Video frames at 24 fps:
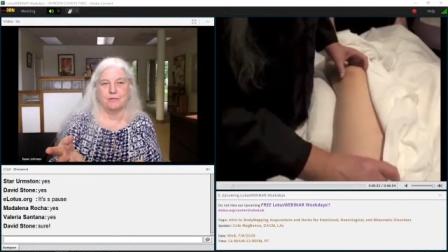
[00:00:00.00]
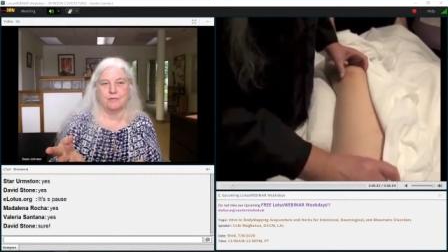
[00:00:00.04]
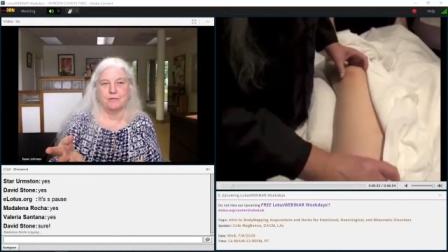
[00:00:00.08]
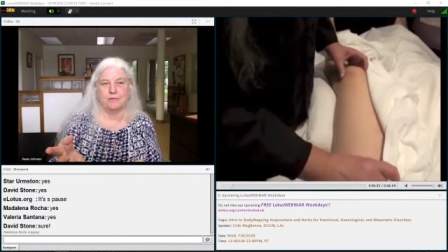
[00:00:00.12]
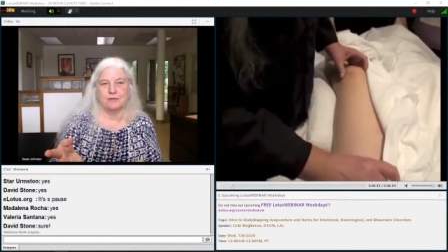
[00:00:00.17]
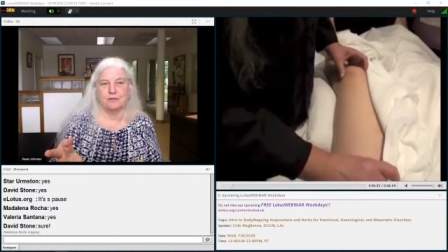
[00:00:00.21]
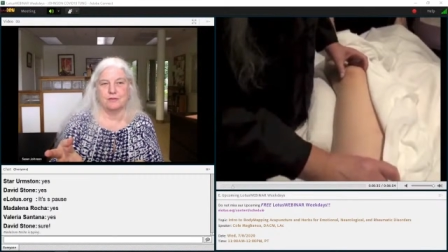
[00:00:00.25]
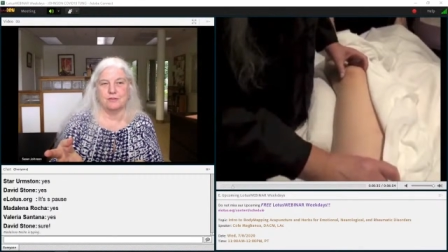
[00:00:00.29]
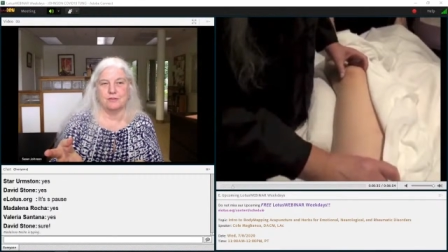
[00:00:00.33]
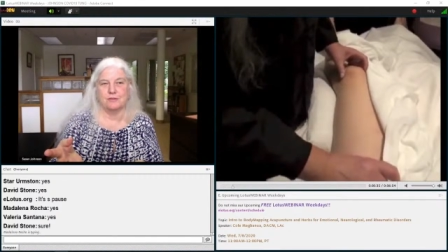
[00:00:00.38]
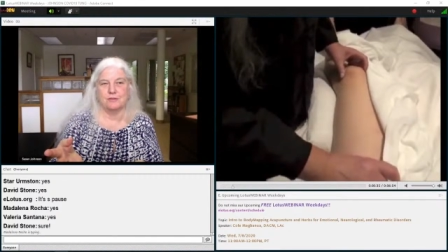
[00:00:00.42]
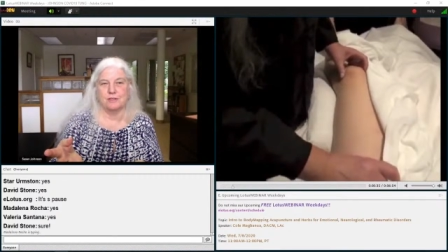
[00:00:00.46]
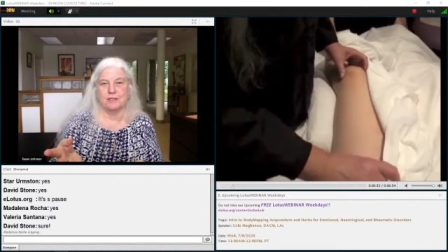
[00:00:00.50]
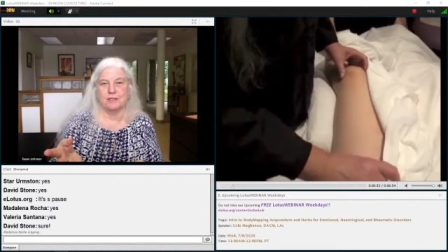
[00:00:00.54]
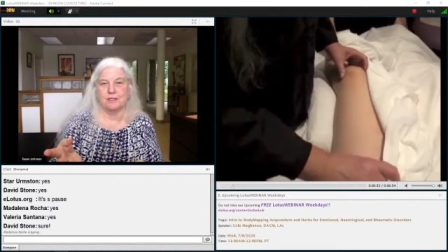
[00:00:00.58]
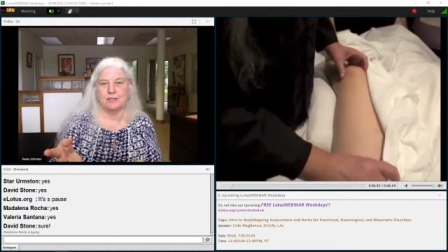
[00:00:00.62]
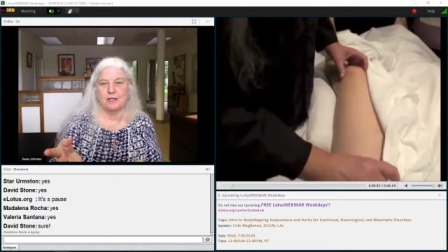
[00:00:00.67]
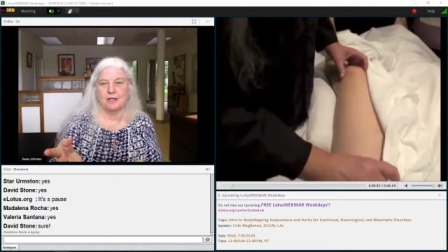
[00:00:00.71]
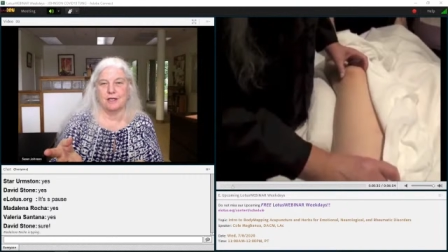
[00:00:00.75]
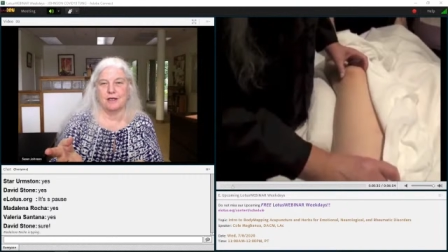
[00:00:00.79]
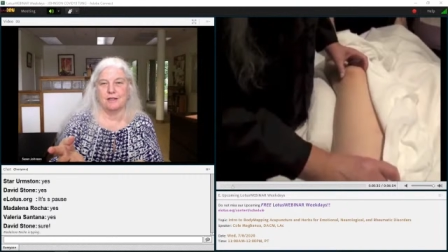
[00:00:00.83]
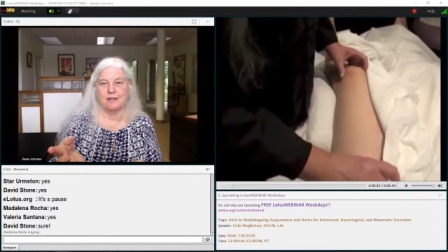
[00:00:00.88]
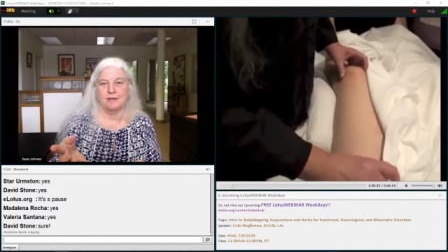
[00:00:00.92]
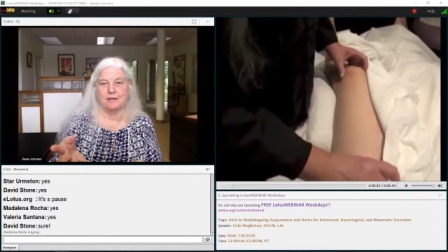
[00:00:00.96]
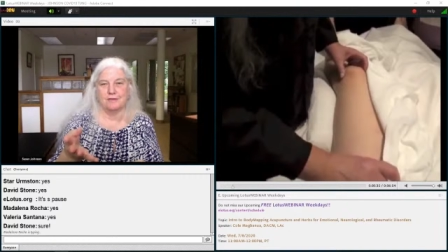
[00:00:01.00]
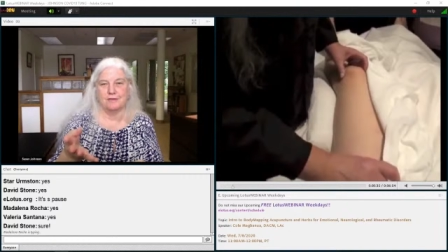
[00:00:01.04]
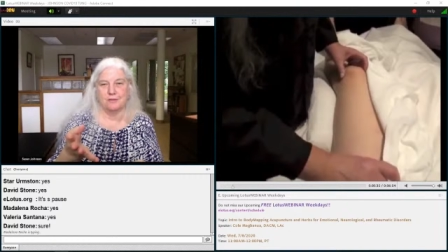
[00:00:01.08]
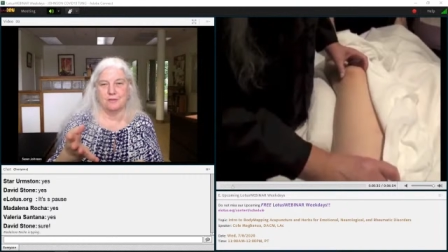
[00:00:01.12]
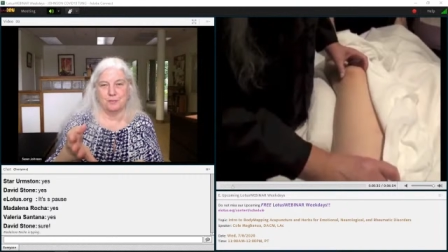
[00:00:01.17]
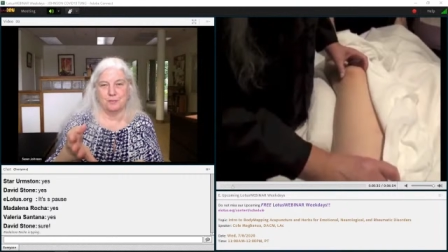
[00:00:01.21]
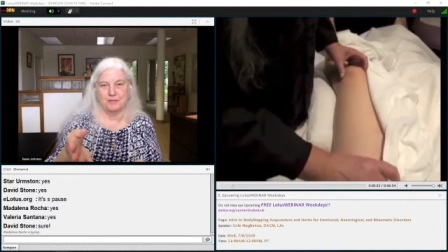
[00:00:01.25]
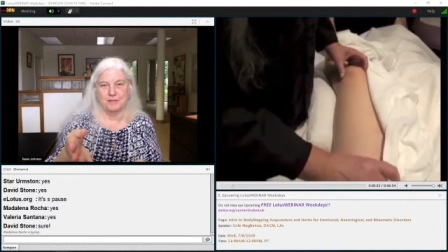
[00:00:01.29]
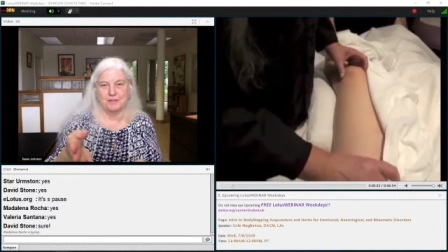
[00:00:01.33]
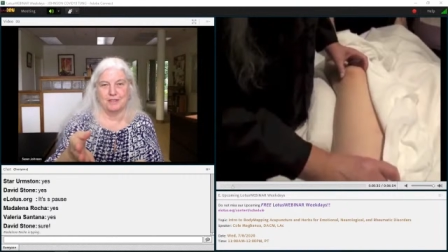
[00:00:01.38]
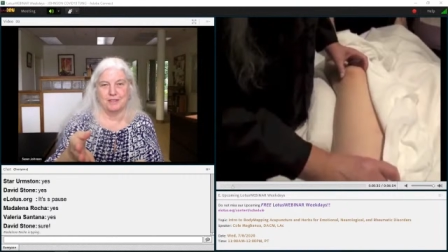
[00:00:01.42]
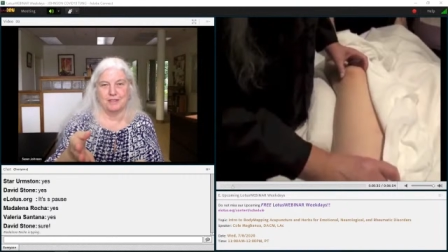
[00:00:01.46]
history on this
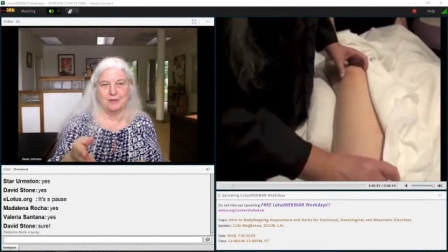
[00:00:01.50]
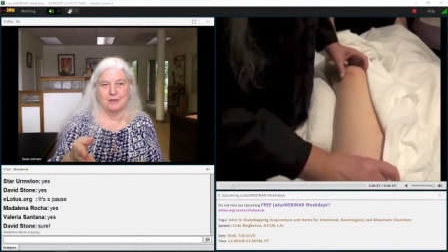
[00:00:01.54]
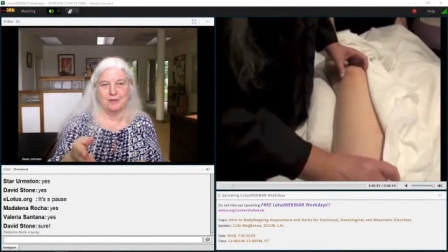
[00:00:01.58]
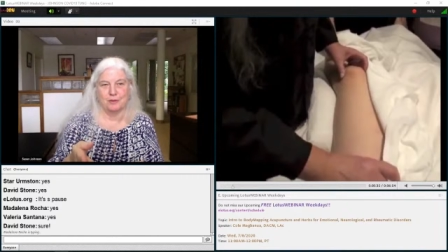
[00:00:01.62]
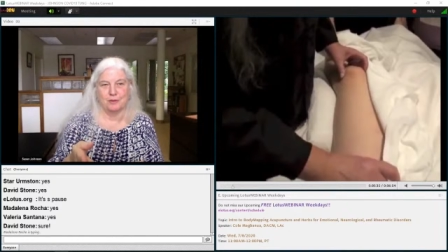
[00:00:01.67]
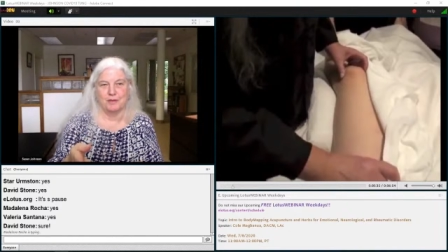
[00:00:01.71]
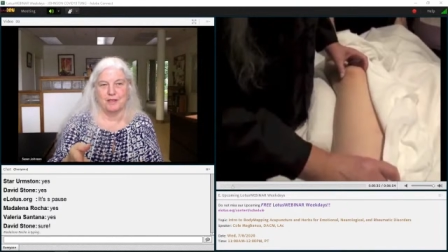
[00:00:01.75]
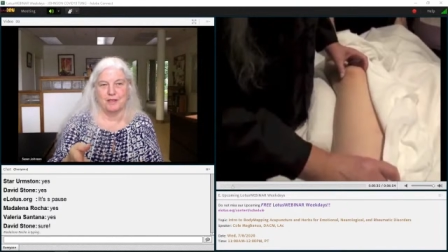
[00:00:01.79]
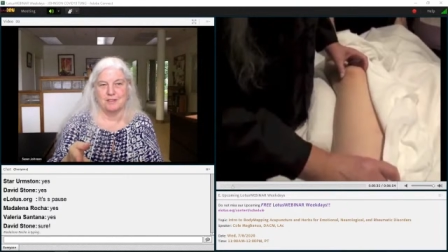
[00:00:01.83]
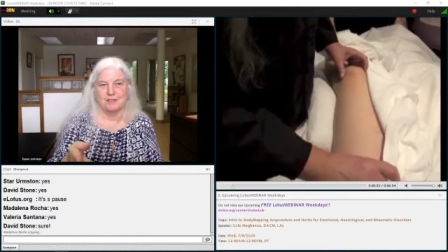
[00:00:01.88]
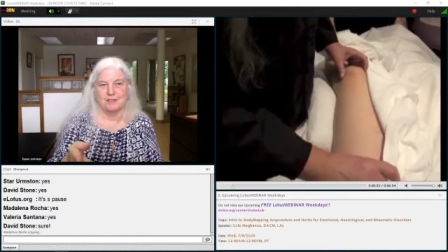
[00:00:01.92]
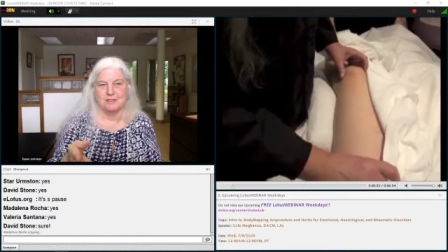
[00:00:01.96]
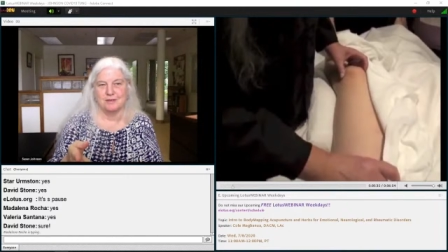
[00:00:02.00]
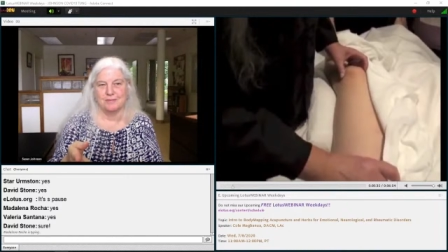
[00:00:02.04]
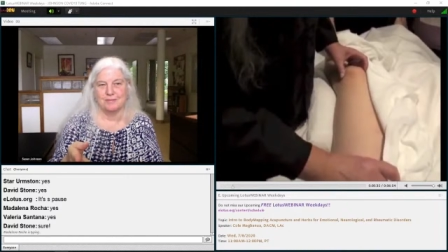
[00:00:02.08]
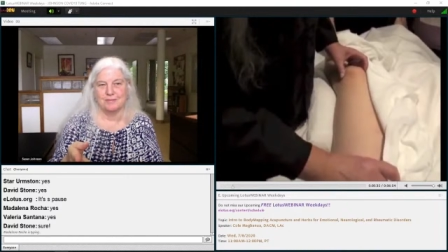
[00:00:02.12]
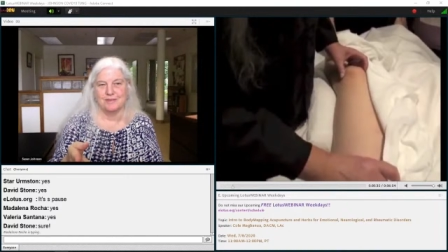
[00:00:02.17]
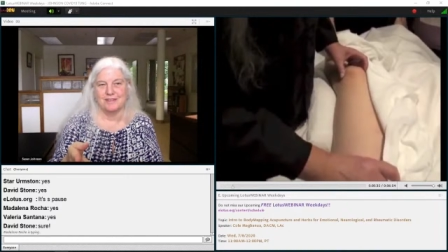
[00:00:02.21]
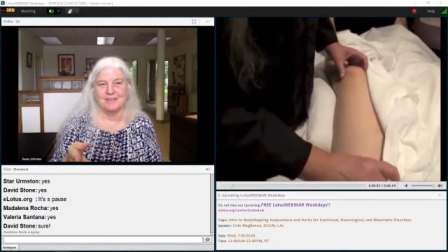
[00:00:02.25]
particular patient